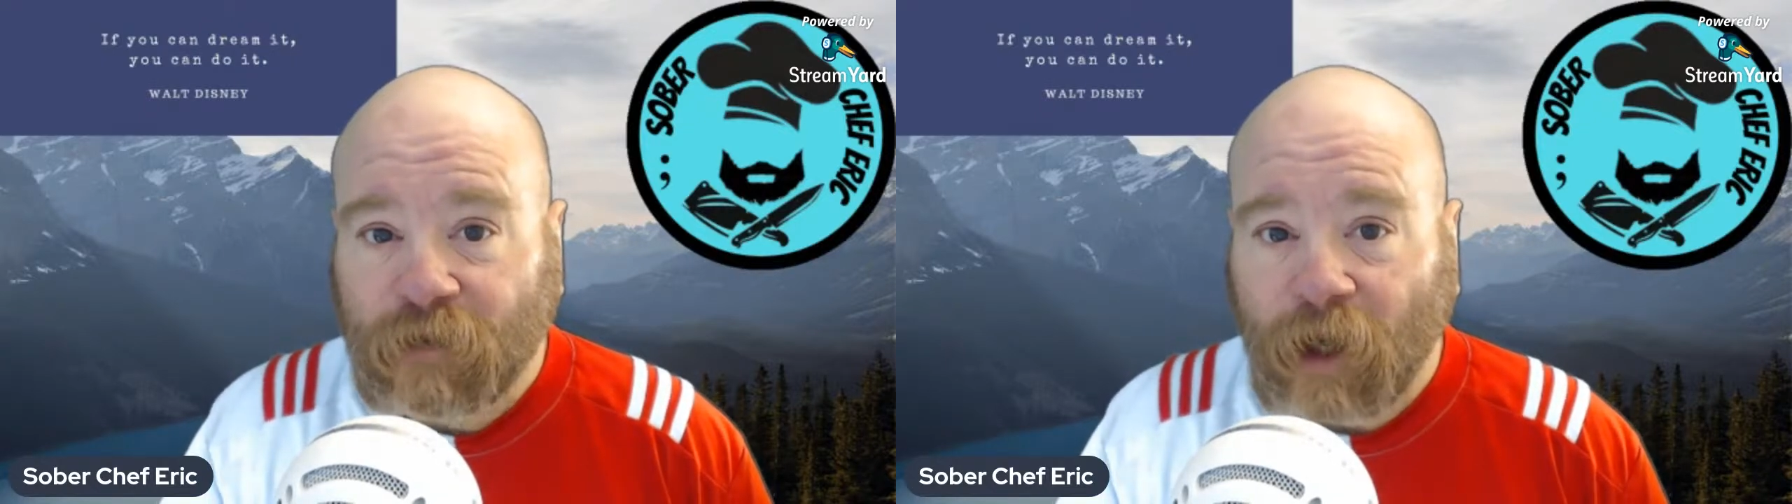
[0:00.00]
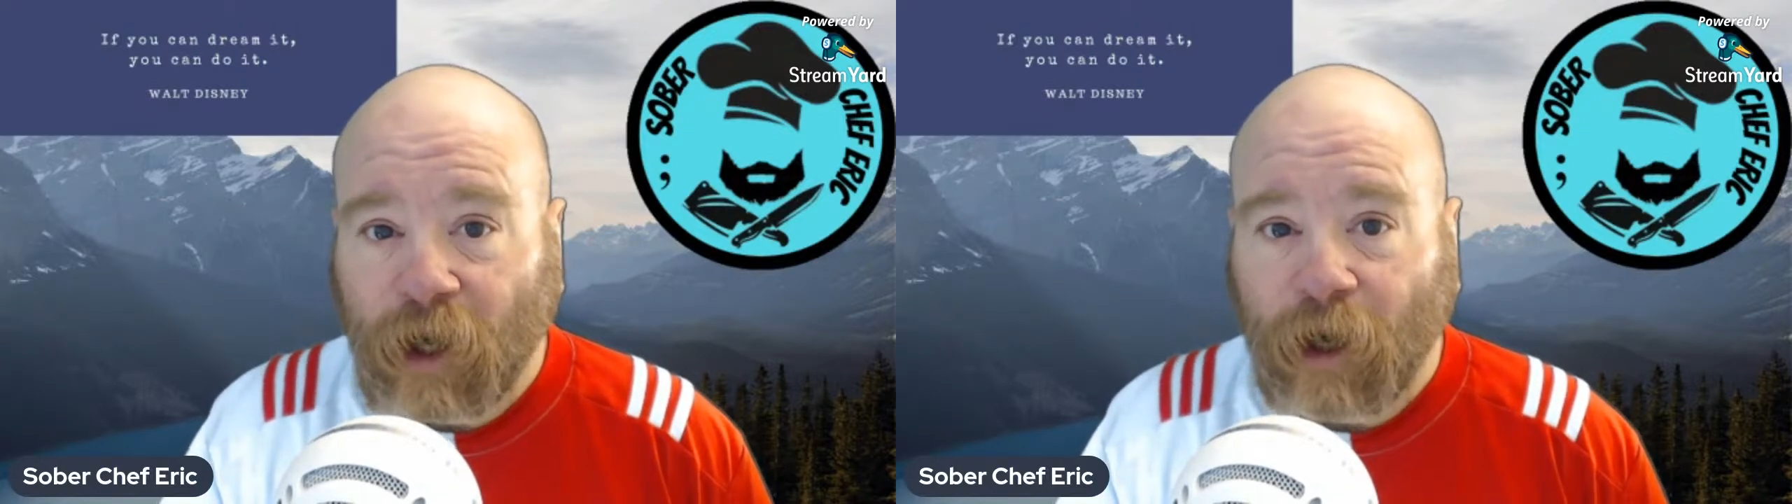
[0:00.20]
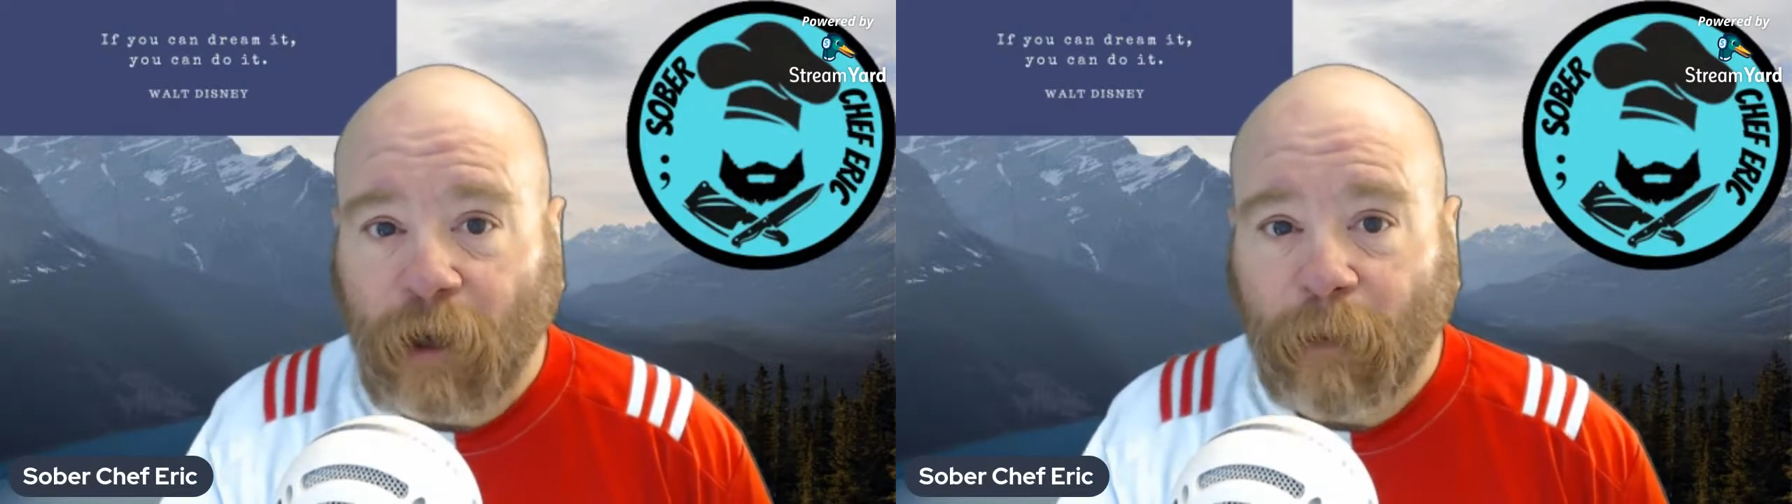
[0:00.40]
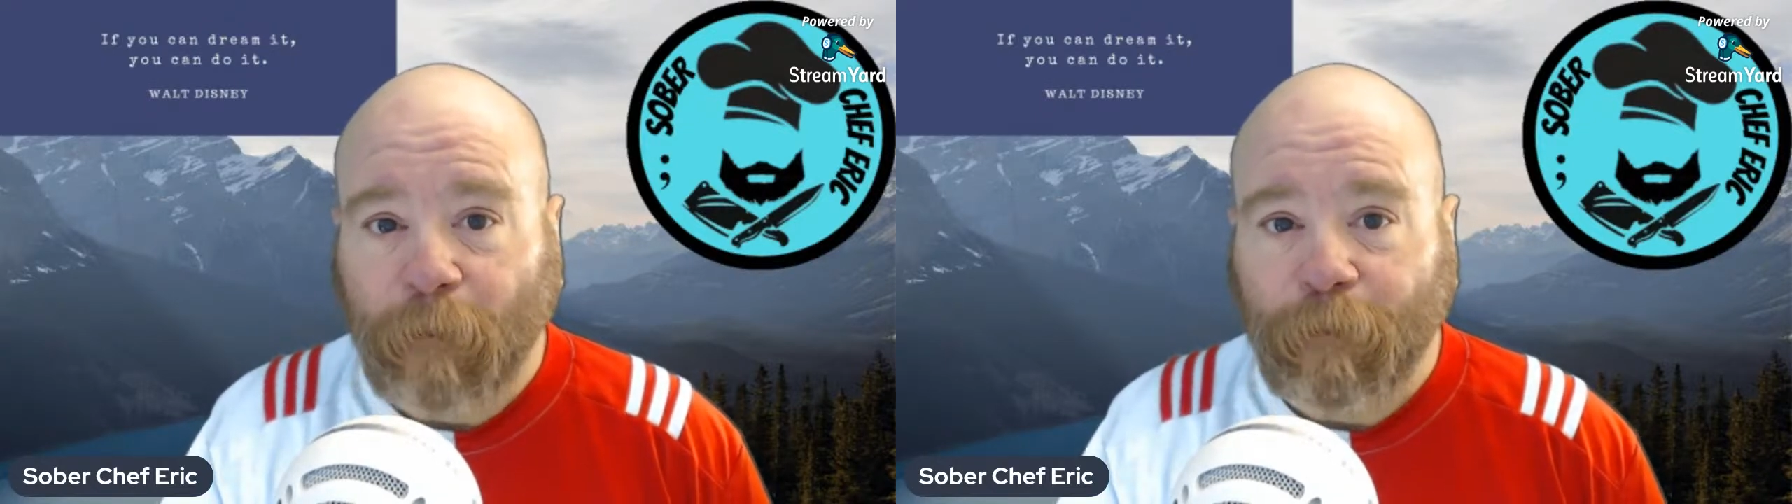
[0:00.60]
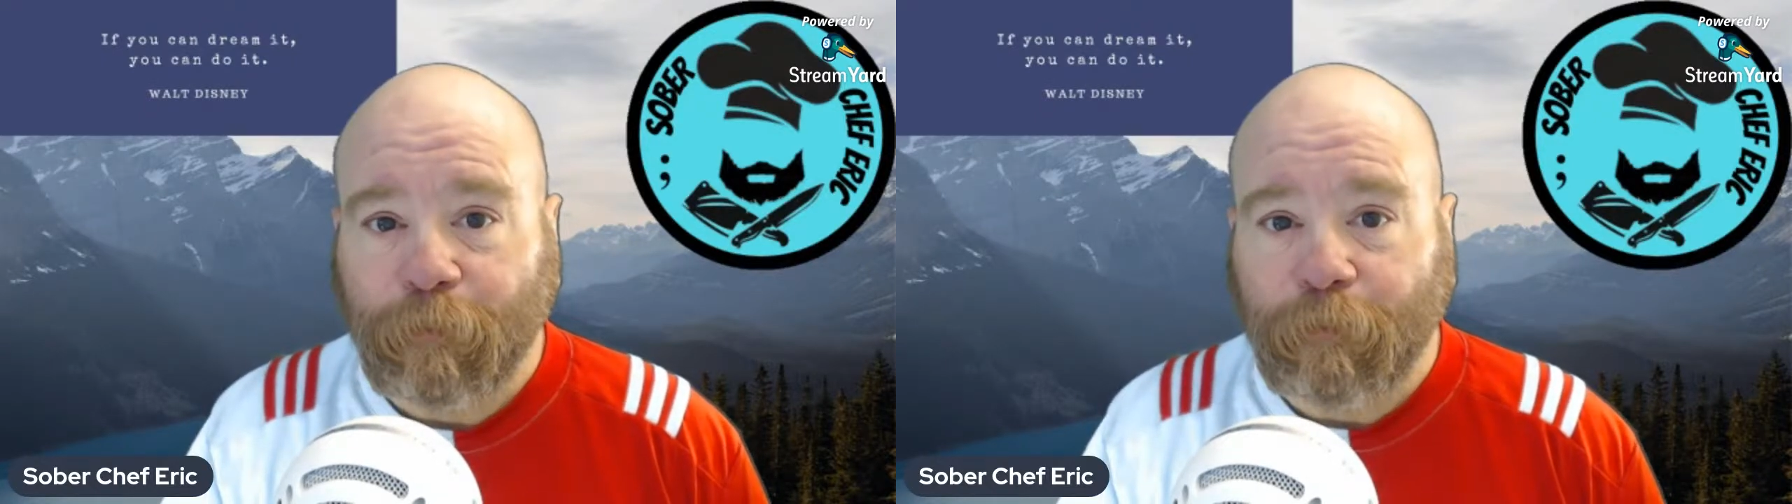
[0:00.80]

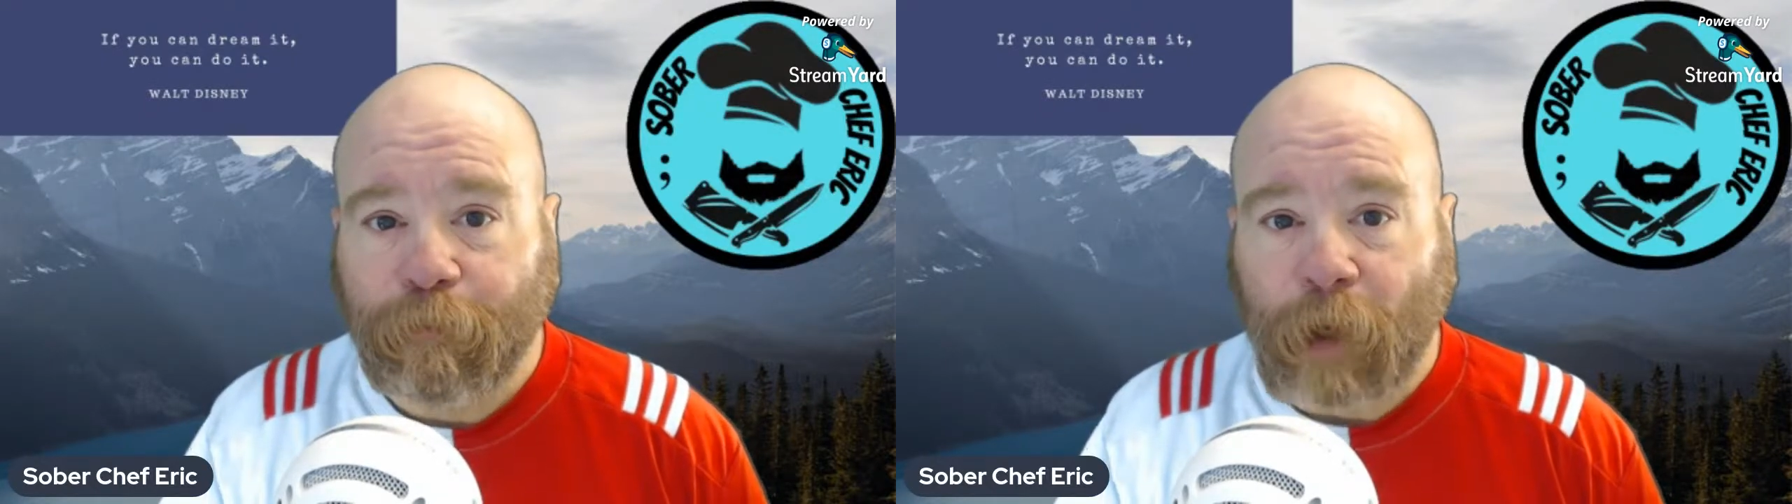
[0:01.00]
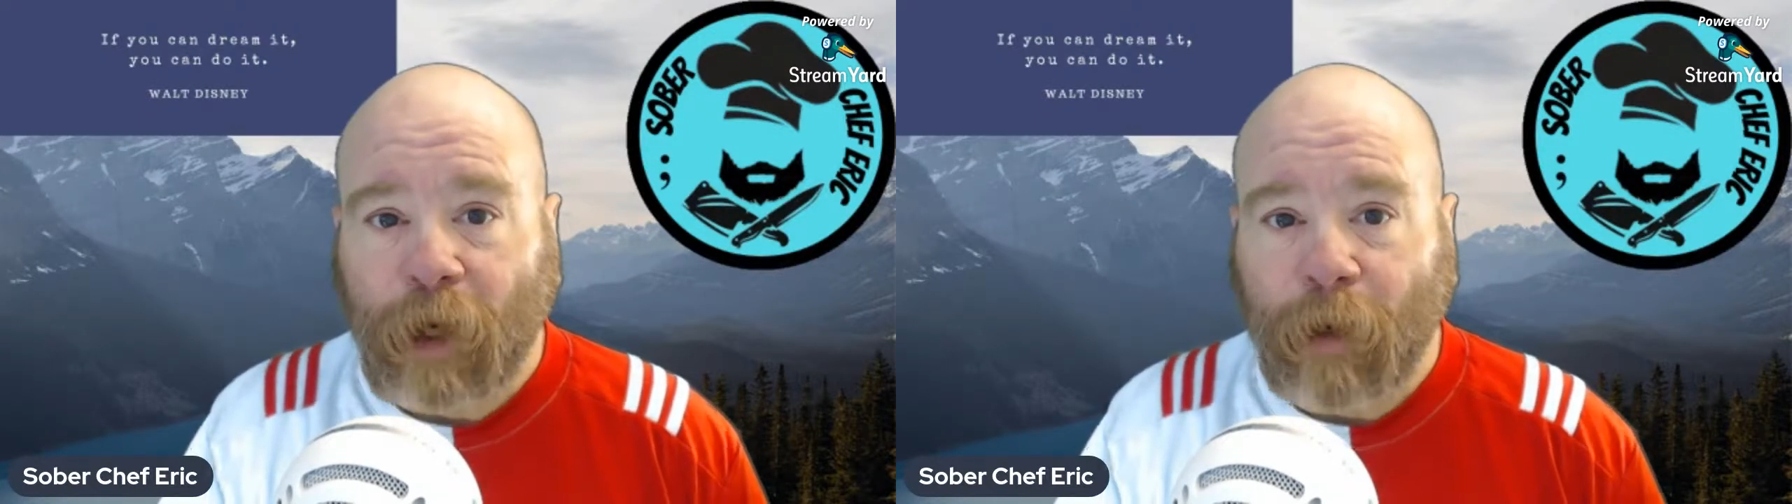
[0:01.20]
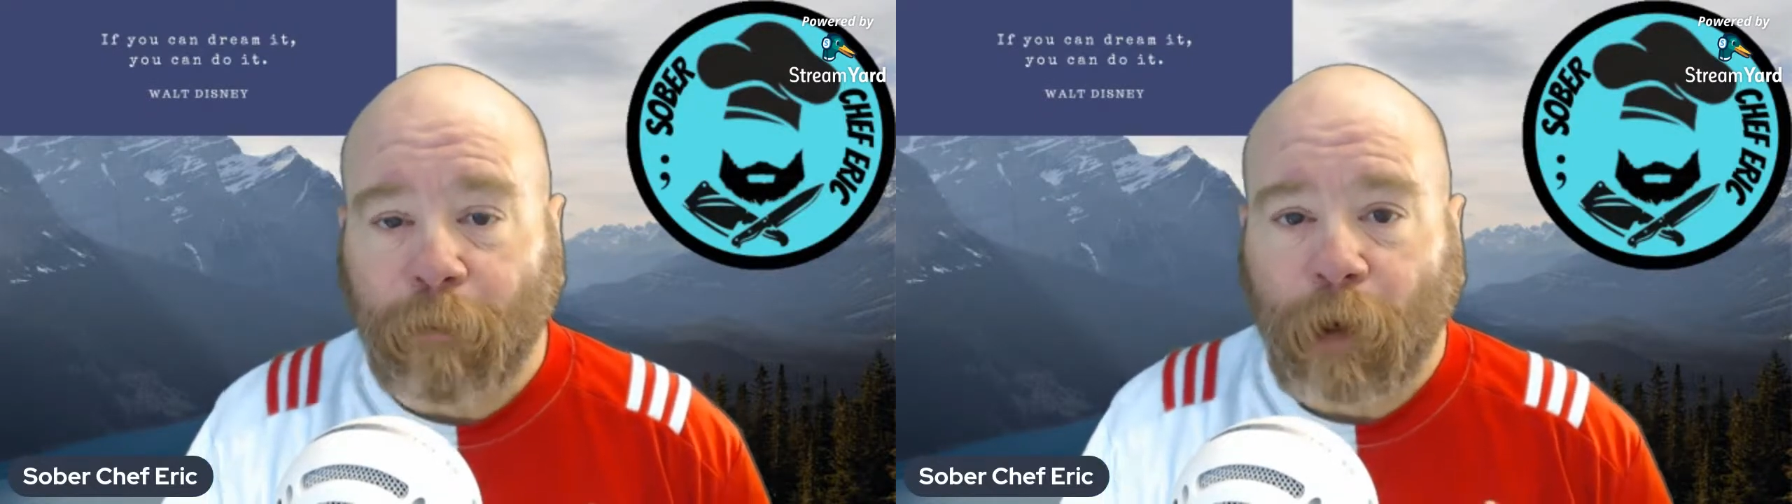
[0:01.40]
but